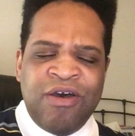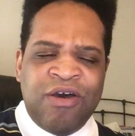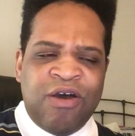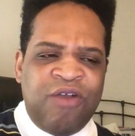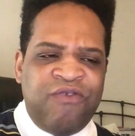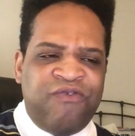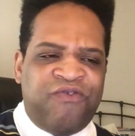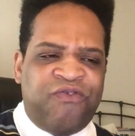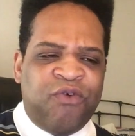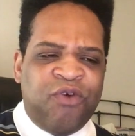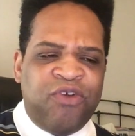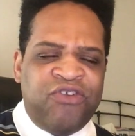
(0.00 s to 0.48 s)

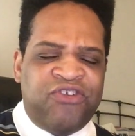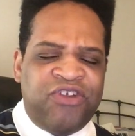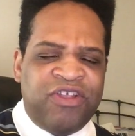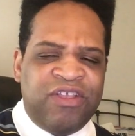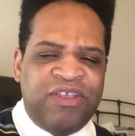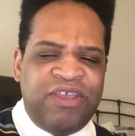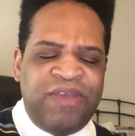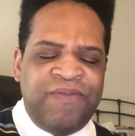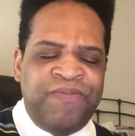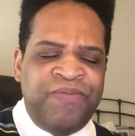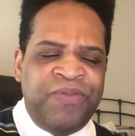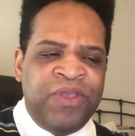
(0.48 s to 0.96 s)

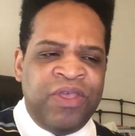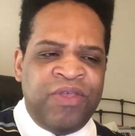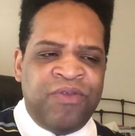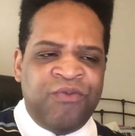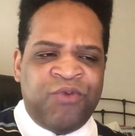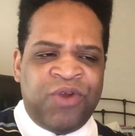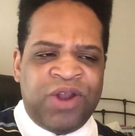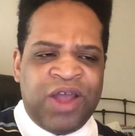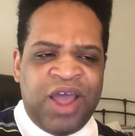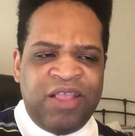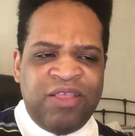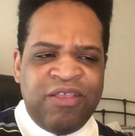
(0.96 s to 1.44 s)
Unfortunately,
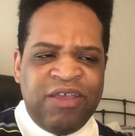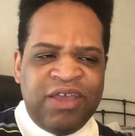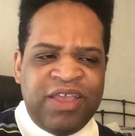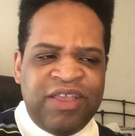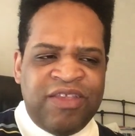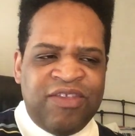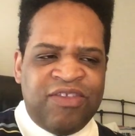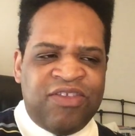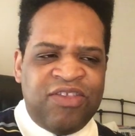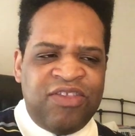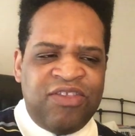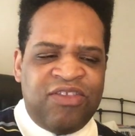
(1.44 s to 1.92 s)
when I look
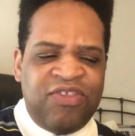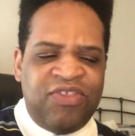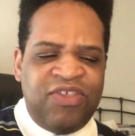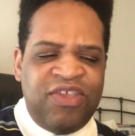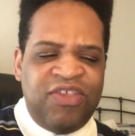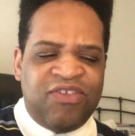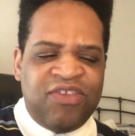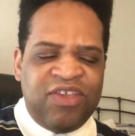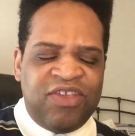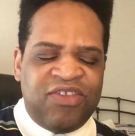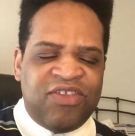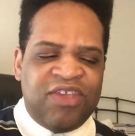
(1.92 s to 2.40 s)
at listen to
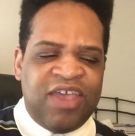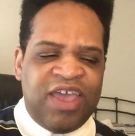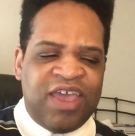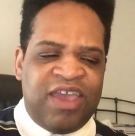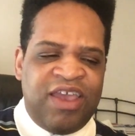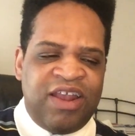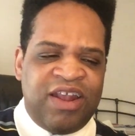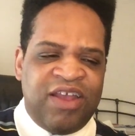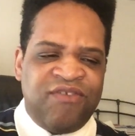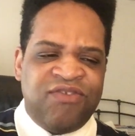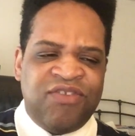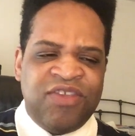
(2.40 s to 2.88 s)
these
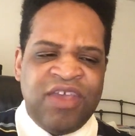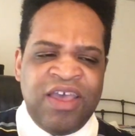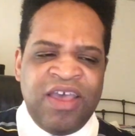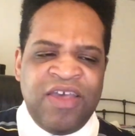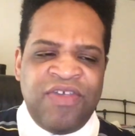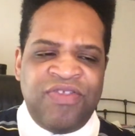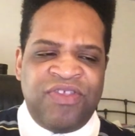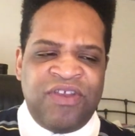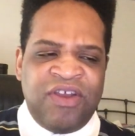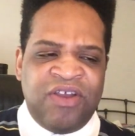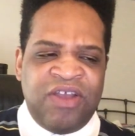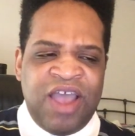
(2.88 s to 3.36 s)
executives
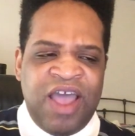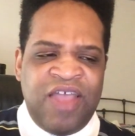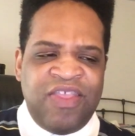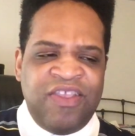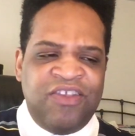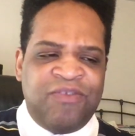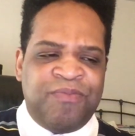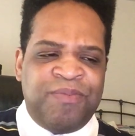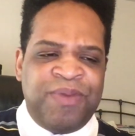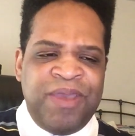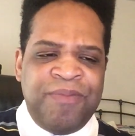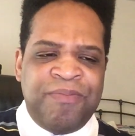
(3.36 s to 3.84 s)
there and
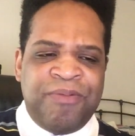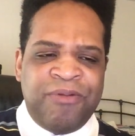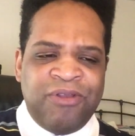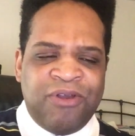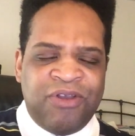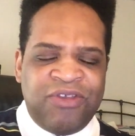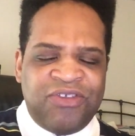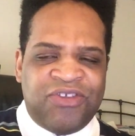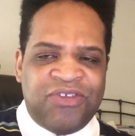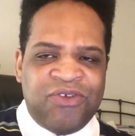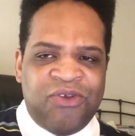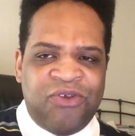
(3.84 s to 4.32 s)
these people
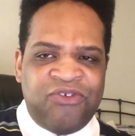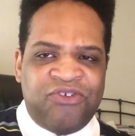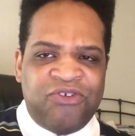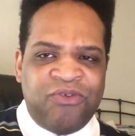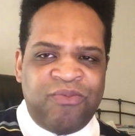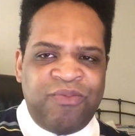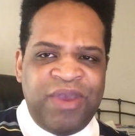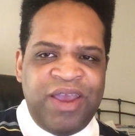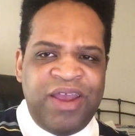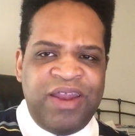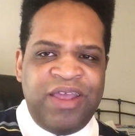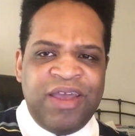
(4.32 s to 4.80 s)
on
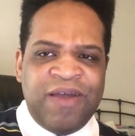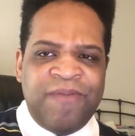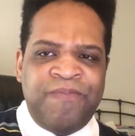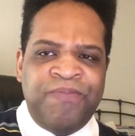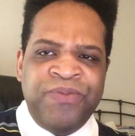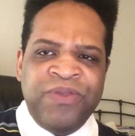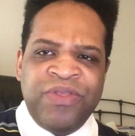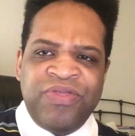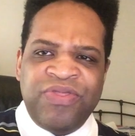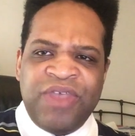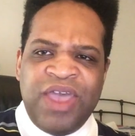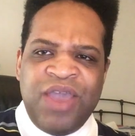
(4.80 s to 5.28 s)
social media,
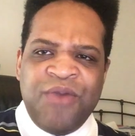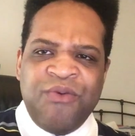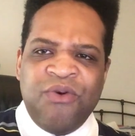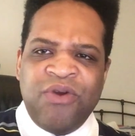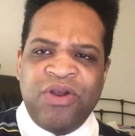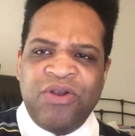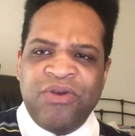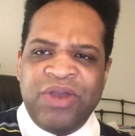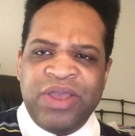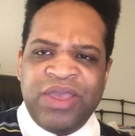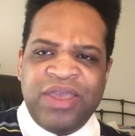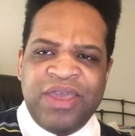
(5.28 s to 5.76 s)
they
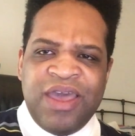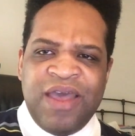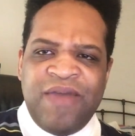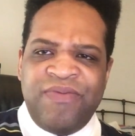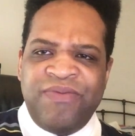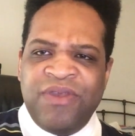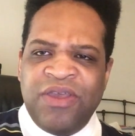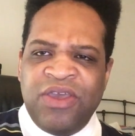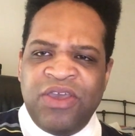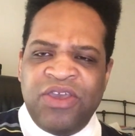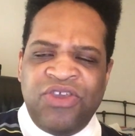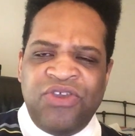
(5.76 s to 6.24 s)
want to
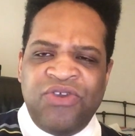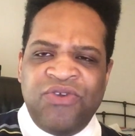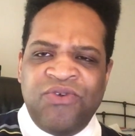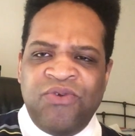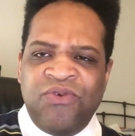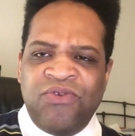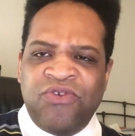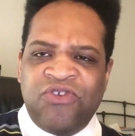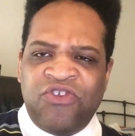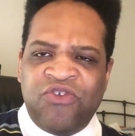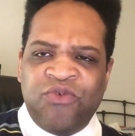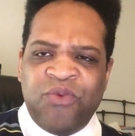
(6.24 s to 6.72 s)
again
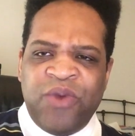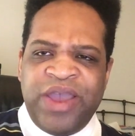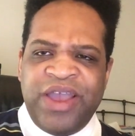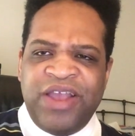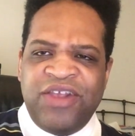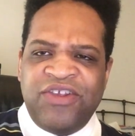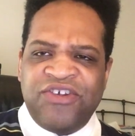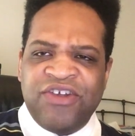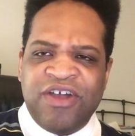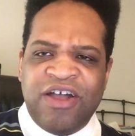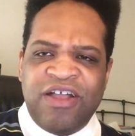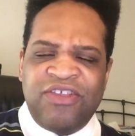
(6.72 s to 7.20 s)
use
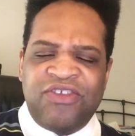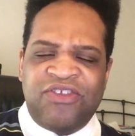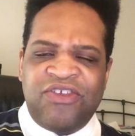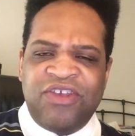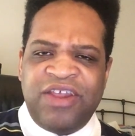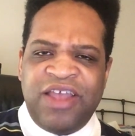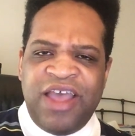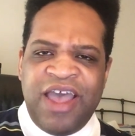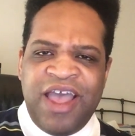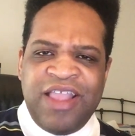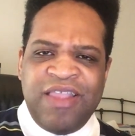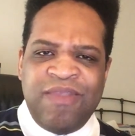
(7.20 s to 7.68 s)
Dwayne
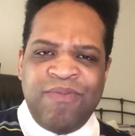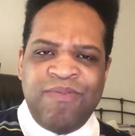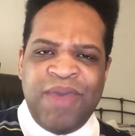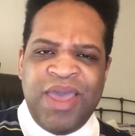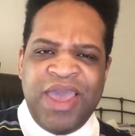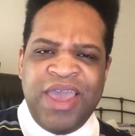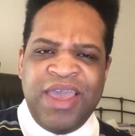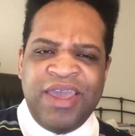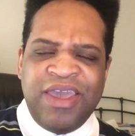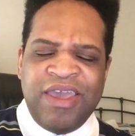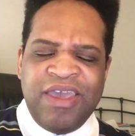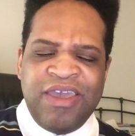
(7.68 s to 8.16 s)
Johnson and
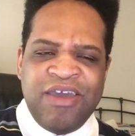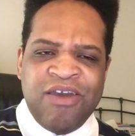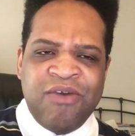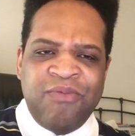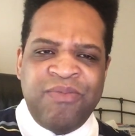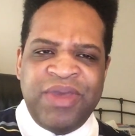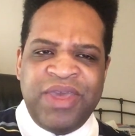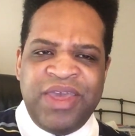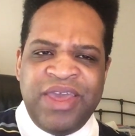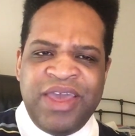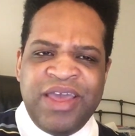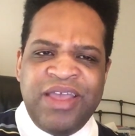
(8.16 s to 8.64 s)
make
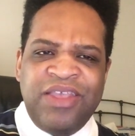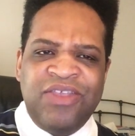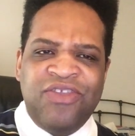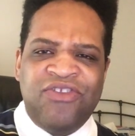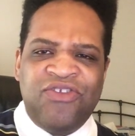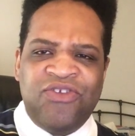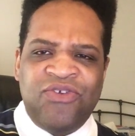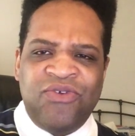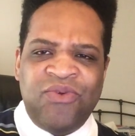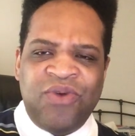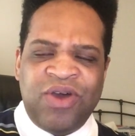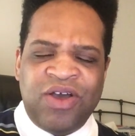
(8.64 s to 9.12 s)
him
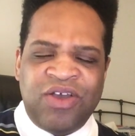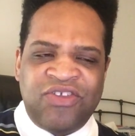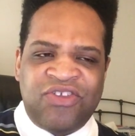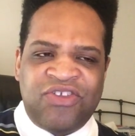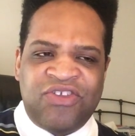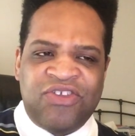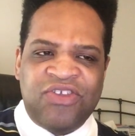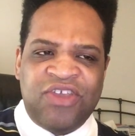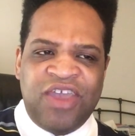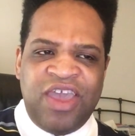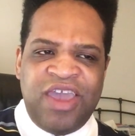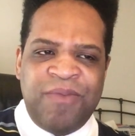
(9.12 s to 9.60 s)
into a
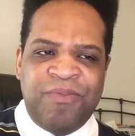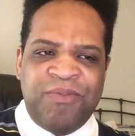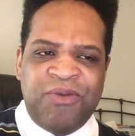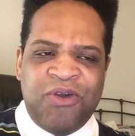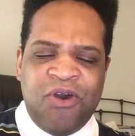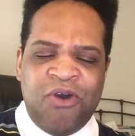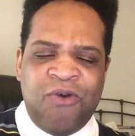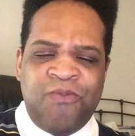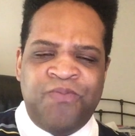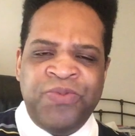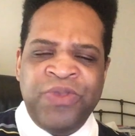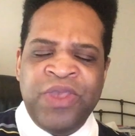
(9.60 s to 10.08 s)

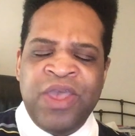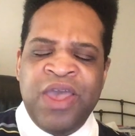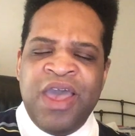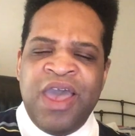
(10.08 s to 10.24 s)
scapegoat,